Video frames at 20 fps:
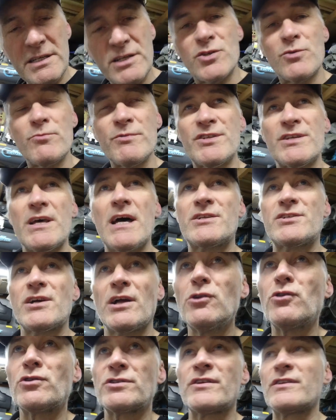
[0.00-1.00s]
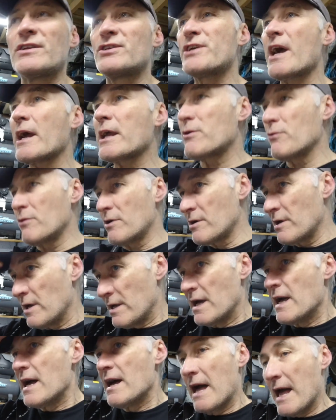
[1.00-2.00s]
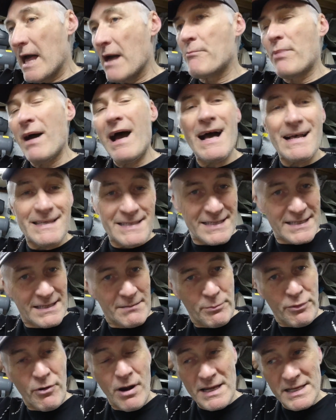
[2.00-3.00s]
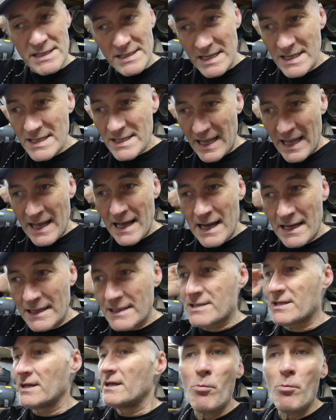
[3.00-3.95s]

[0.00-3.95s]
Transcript: I did some research and I looked at the Jaguar parts prices, and